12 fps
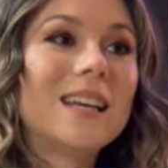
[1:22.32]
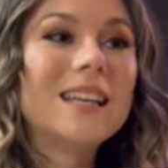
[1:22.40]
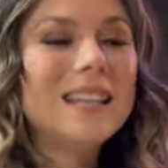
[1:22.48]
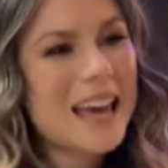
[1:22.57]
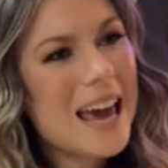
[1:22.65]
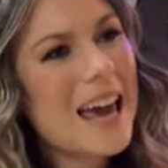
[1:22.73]

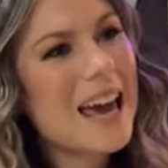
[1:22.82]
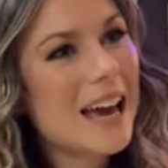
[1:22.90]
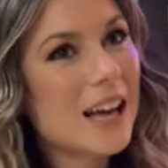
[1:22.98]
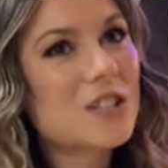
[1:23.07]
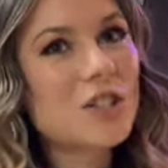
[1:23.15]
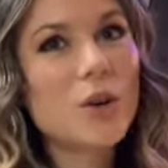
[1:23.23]

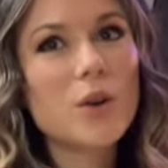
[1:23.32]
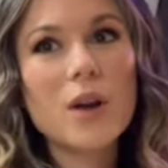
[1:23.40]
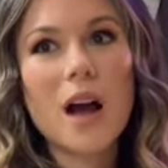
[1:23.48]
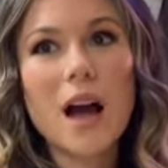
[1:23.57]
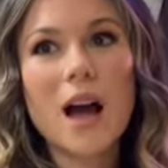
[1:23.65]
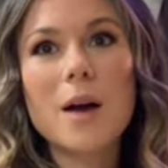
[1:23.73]
Yeah. So,
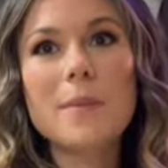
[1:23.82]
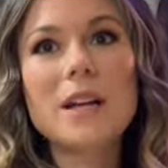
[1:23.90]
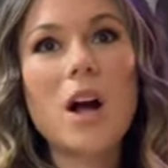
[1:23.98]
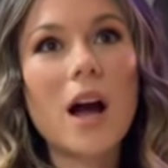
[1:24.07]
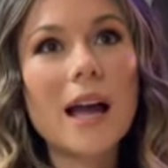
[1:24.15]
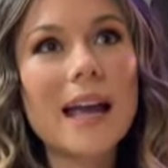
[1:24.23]
I
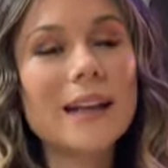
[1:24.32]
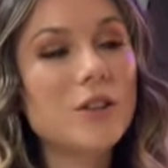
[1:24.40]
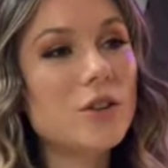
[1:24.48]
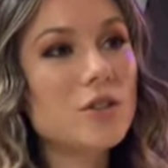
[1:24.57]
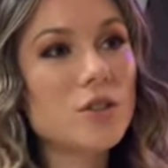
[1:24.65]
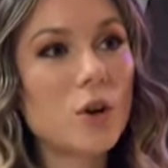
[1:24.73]
mean, I had
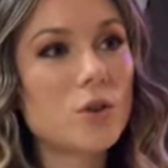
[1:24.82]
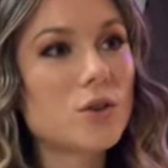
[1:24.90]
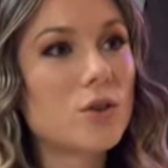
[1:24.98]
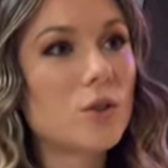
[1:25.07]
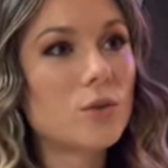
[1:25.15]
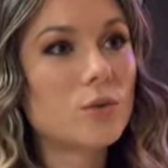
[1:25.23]
those
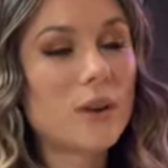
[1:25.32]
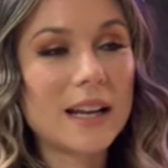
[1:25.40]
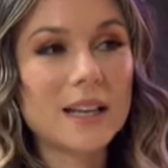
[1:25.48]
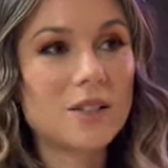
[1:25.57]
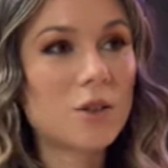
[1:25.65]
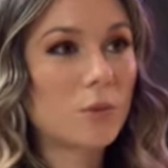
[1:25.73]
songs
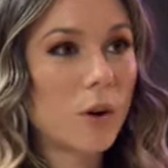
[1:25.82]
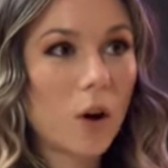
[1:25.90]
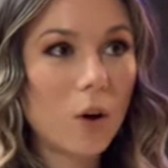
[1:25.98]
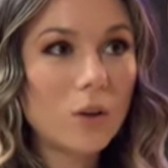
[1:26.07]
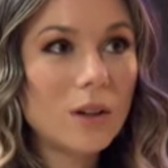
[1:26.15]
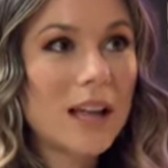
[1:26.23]
ready to
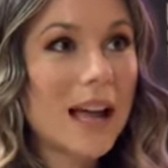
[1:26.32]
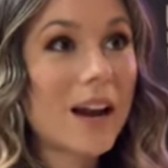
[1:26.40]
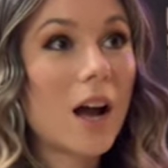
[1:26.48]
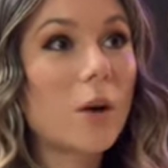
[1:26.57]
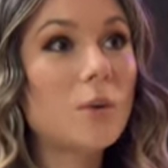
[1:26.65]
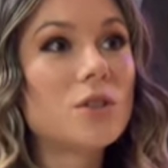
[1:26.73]
roll.
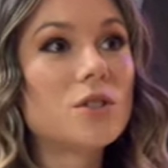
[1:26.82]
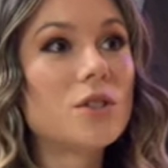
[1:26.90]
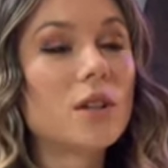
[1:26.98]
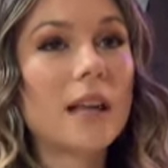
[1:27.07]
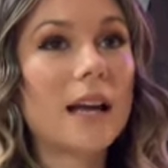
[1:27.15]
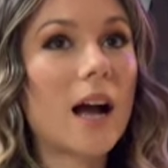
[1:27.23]
And I
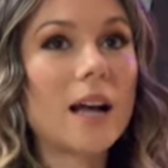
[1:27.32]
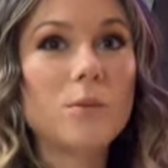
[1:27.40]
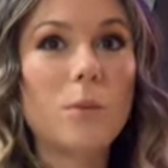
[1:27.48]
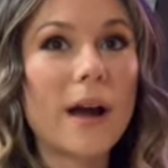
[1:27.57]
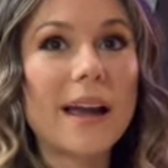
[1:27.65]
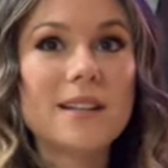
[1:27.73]
was like,
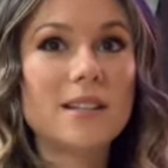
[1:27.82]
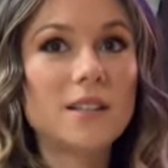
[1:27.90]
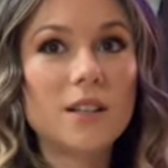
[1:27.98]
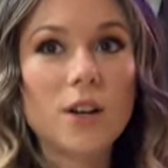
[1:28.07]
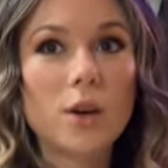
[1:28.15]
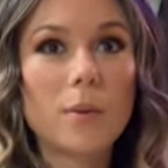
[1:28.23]
I'd
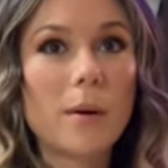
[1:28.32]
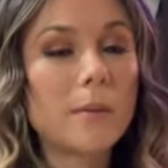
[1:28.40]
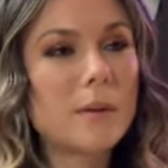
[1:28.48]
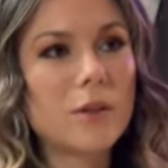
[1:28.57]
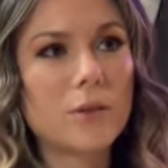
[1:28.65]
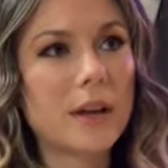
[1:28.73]
waited, you know,
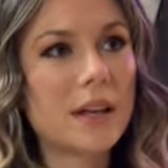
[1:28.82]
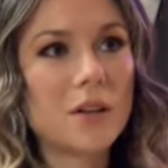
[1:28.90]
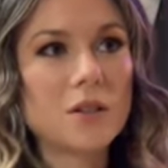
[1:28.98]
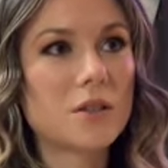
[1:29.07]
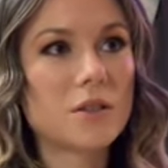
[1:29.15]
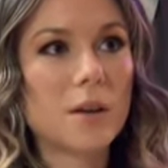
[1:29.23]
probably 3
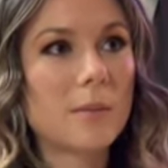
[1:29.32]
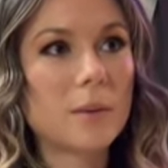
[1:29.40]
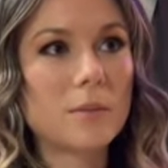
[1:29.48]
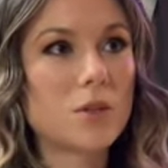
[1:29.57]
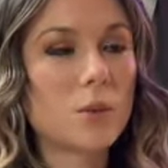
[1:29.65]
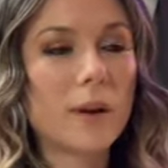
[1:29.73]
years or
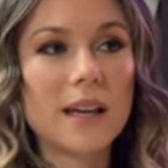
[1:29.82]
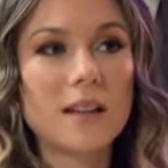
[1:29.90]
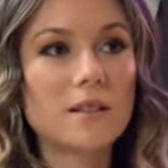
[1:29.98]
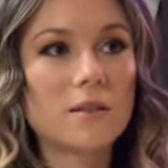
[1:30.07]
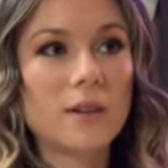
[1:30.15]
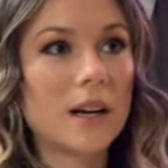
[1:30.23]
something
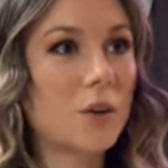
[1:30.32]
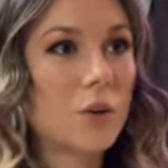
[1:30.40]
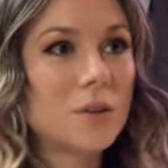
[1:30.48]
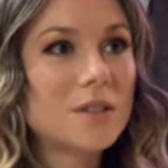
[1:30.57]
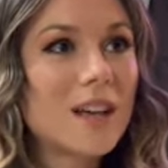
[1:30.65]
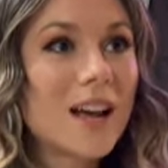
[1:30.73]
between
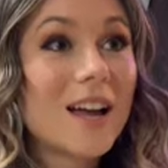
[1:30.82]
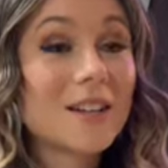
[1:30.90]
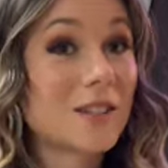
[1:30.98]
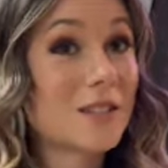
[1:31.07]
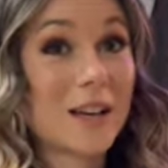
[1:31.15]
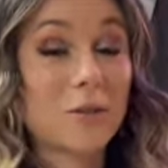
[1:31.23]
records.
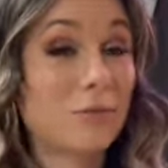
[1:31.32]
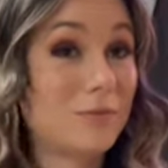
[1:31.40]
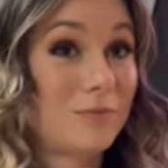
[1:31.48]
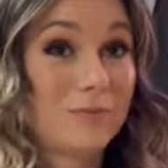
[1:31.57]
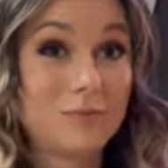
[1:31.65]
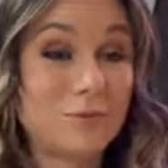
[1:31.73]
So I was like,
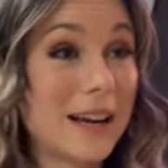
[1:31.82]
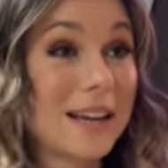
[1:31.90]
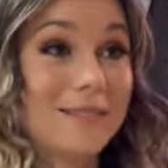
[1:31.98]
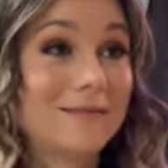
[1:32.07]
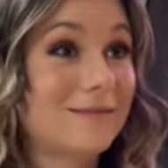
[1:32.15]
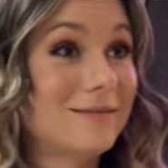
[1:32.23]

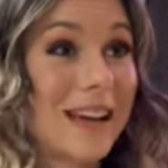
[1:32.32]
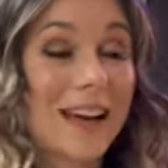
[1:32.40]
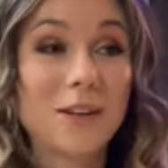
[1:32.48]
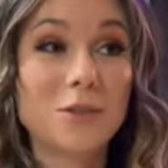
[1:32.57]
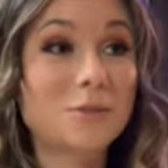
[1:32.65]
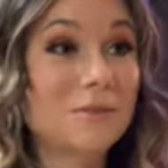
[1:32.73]
rain,
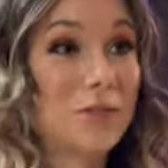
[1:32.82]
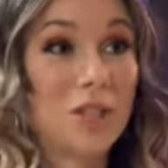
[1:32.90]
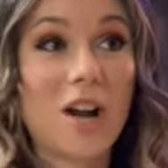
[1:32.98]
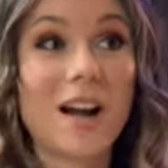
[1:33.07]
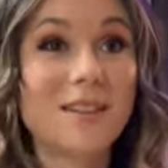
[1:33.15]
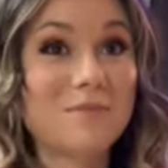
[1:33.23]
hail,
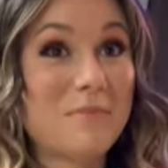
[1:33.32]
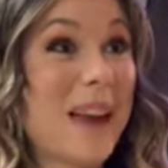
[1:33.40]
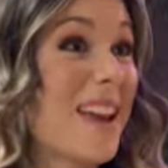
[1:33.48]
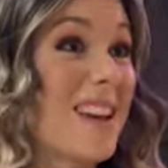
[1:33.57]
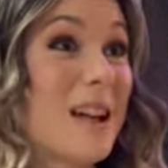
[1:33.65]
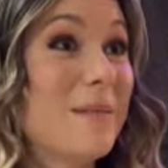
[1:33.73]
shine,
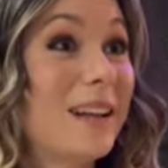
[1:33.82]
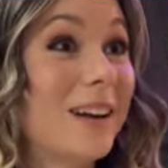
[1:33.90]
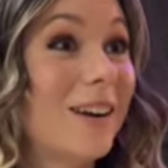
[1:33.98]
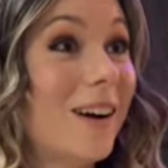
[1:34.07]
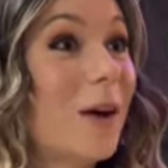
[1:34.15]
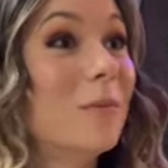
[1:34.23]
pandemic,
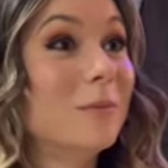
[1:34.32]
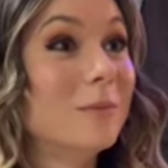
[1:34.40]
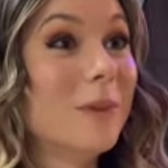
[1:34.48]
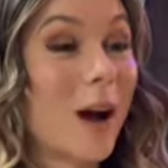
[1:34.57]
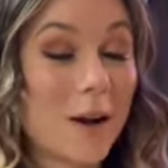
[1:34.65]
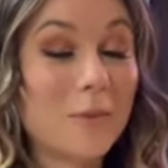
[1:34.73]
I'm
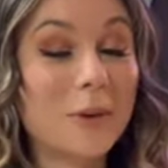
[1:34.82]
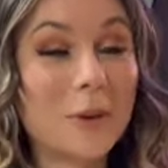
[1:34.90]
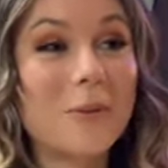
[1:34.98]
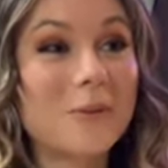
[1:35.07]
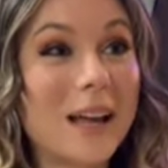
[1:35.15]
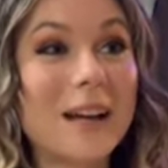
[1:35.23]

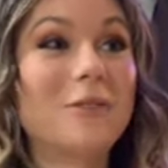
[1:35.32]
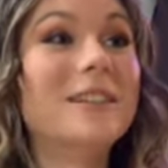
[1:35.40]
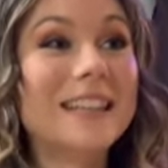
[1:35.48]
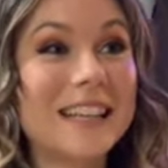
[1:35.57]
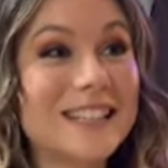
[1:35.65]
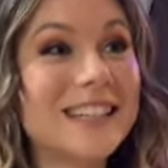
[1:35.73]

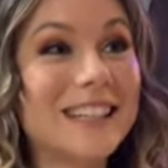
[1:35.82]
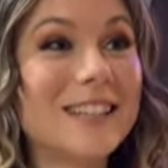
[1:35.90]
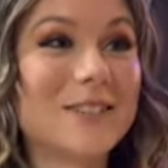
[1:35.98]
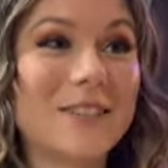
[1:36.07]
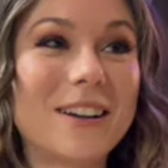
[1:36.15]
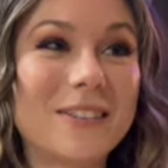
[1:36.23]
releasing
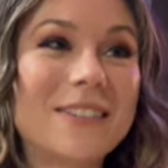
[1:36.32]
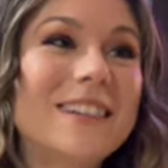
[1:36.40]
this record.